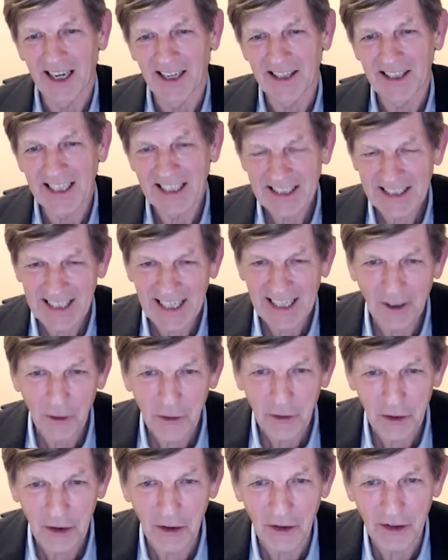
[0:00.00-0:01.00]
And they sail
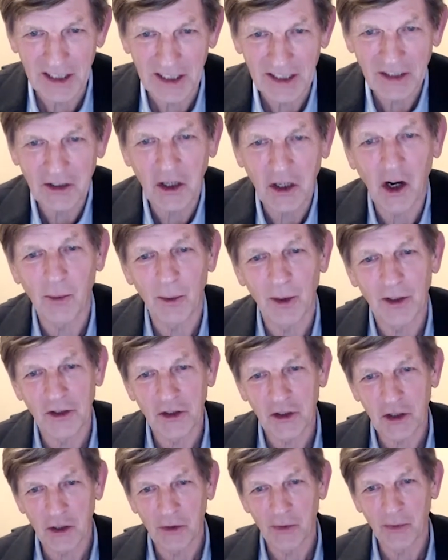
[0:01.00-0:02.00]
through this common
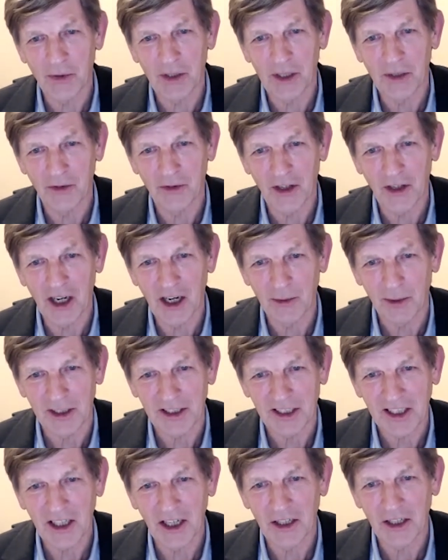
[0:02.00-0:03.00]
software environment,
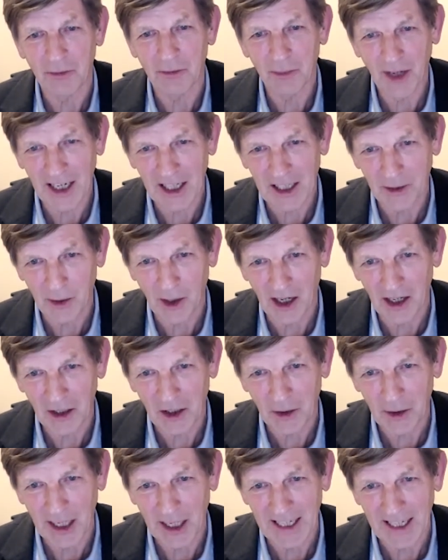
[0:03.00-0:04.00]
a kind of Panama
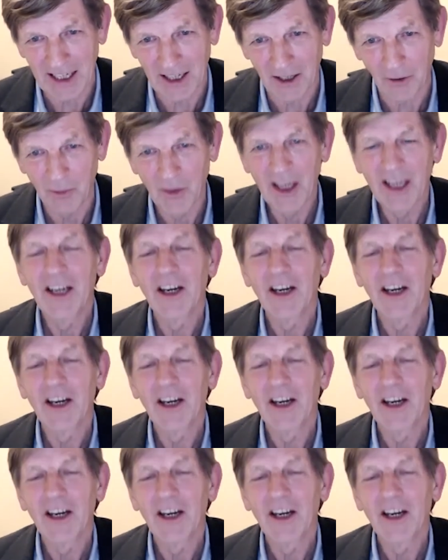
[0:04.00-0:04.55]
Canal,